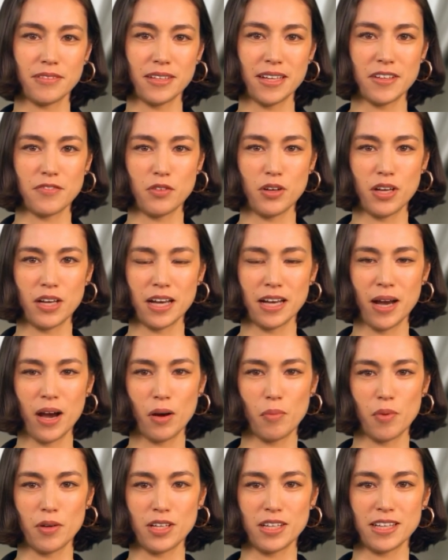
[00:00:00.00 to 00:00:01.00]
If you need
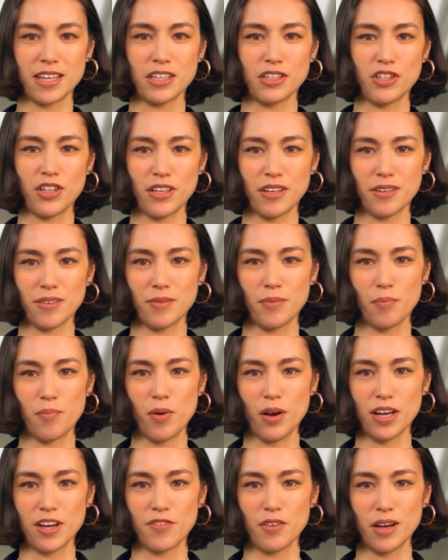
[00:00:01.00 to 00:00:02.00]
help with addiction,
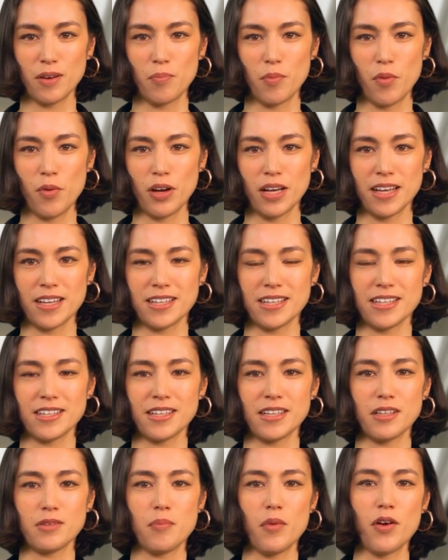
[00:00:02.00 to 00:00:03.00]
we have an employee
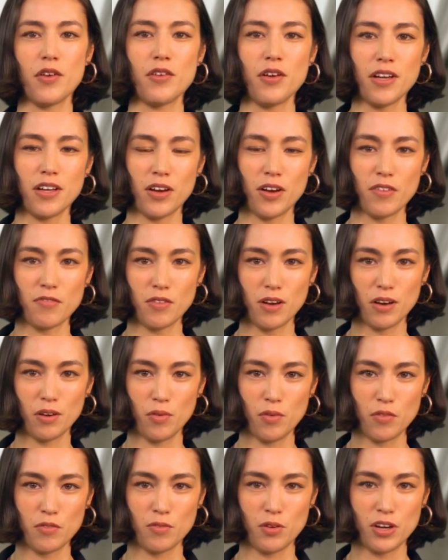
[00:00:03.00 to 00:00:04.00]
assistance program
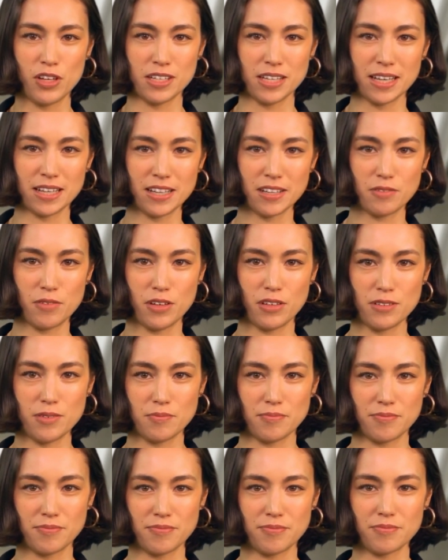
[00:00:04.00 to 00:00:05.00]
available for our team members.
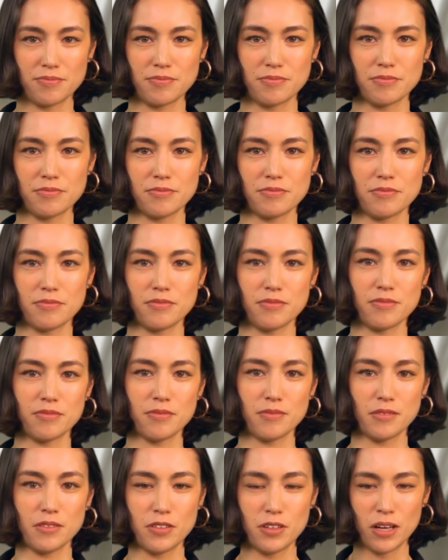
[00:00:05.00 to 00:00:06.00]

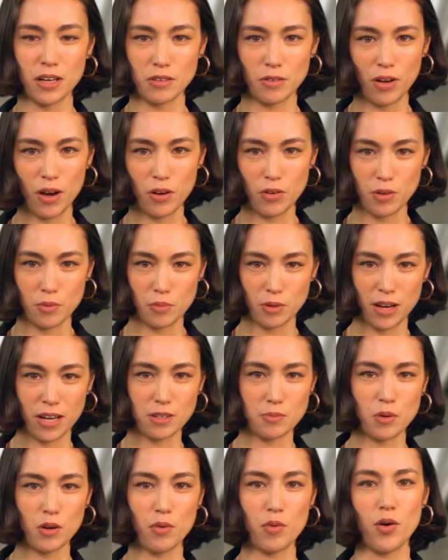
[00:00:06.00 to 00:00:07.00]
Seat belts
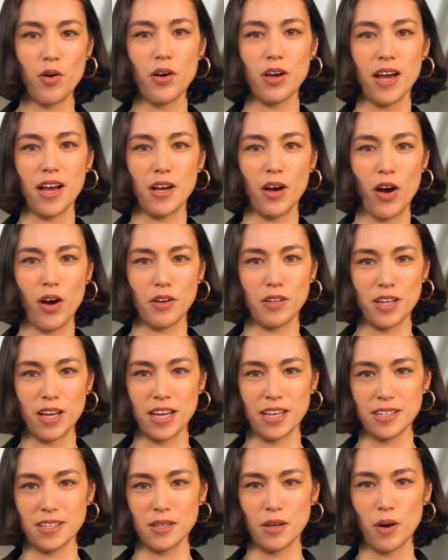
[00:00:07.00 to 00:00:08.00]
must be worn at all
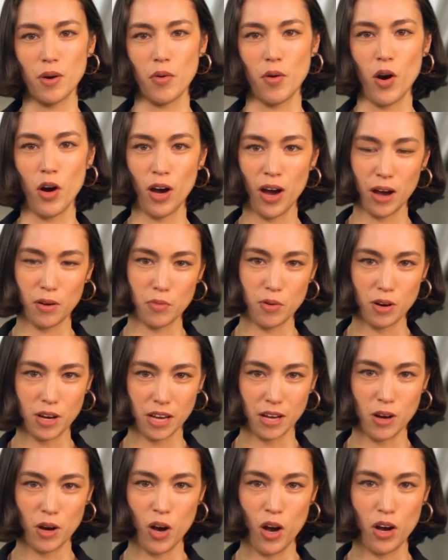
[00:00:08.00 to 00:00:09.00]
times while
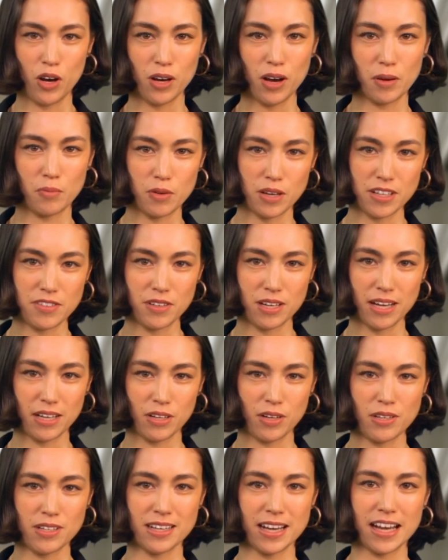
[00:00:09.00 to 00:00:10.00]
operating all company
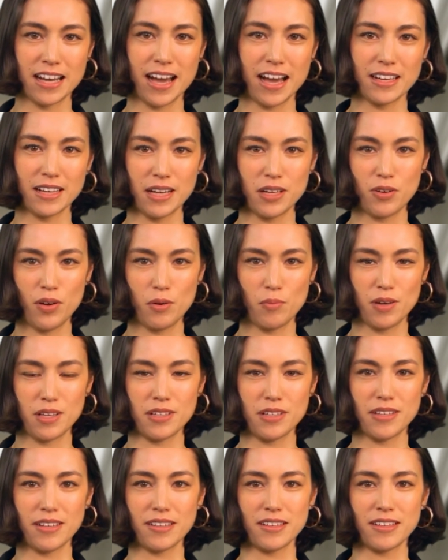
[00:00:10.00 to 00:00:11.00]
vehicles and heavy
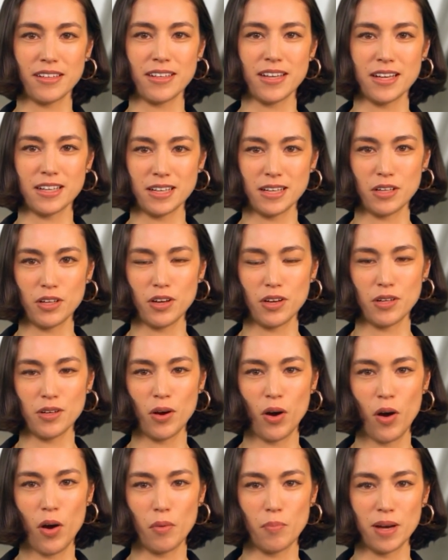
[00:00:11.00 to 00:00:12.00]
equipment. This includes
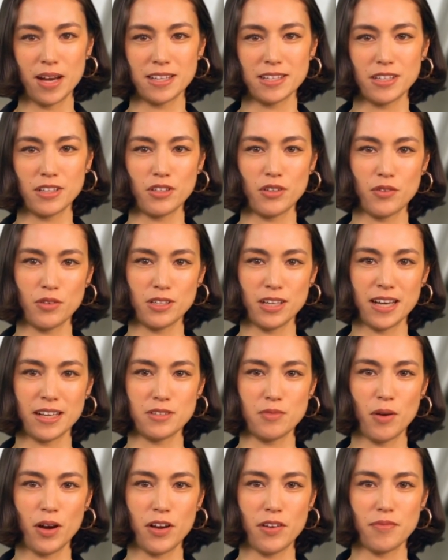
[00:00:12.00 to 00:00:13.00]
all passengers
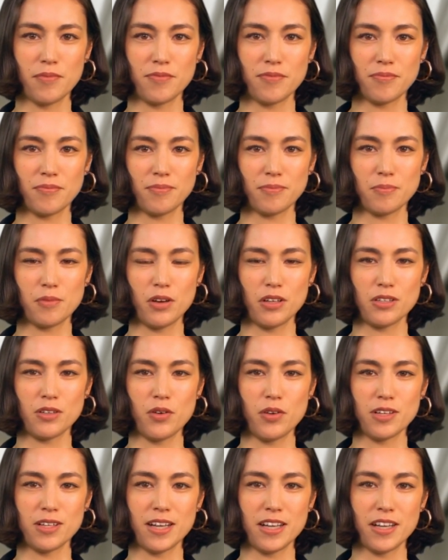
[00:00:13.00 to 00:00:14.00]
as well.
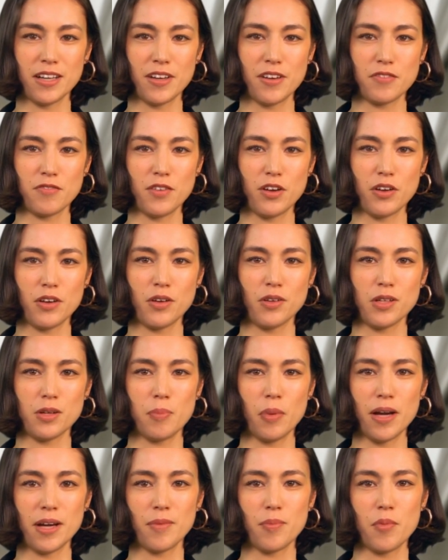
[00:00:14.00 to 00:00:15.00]
Personal cellular phone use
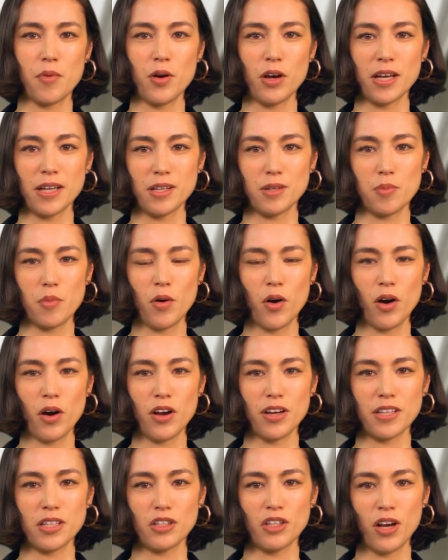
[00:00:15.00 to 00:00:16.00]
by employees while
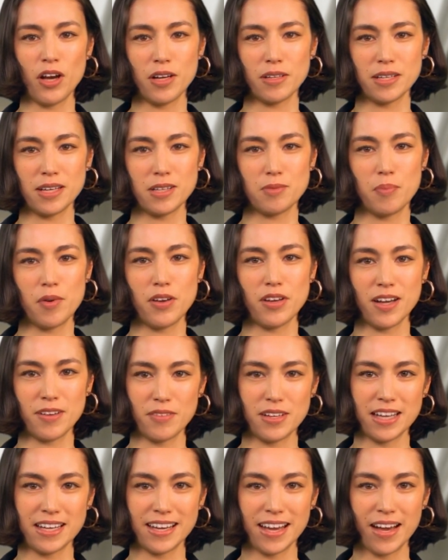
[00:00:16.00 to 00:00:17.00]
on the job is
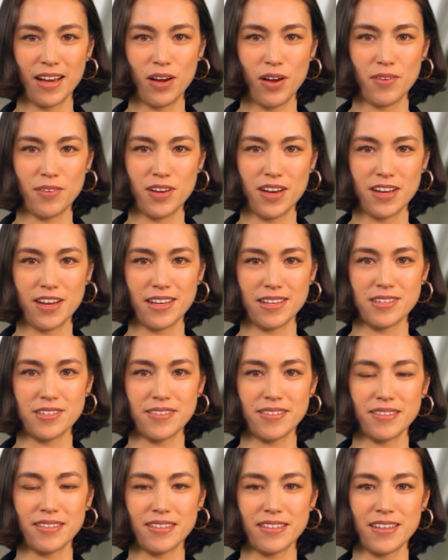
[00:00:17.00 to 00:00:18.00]
prohibited at all times.
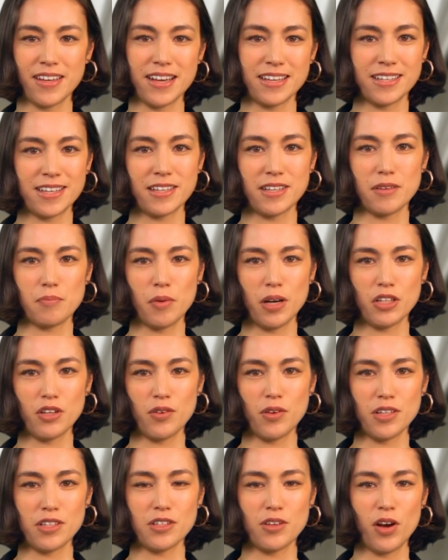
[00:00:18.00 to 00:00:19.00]
This is a
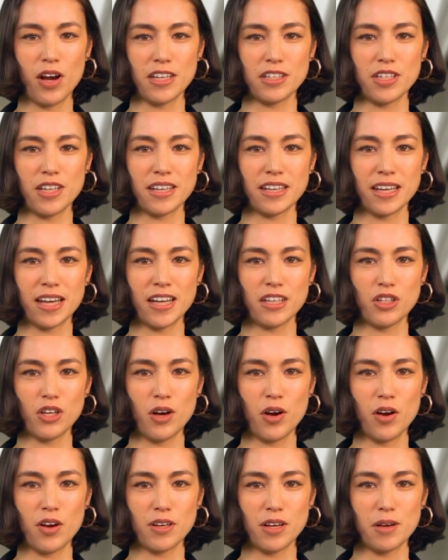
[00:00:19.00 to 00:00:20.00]
major distraction and
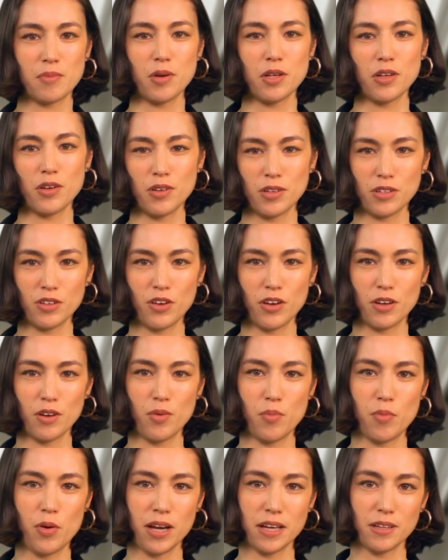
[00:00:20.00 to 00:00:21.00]
should only be used during
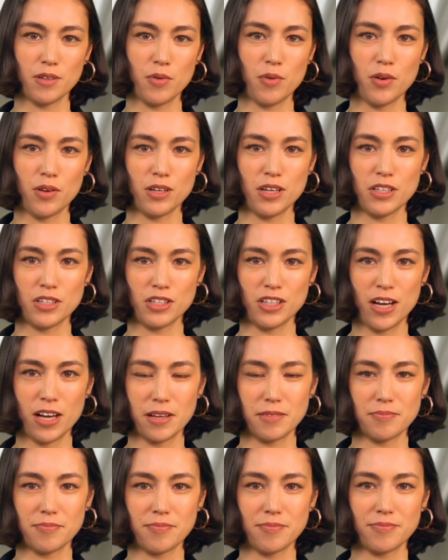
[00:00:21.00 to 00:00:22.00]
your break or lunchtime.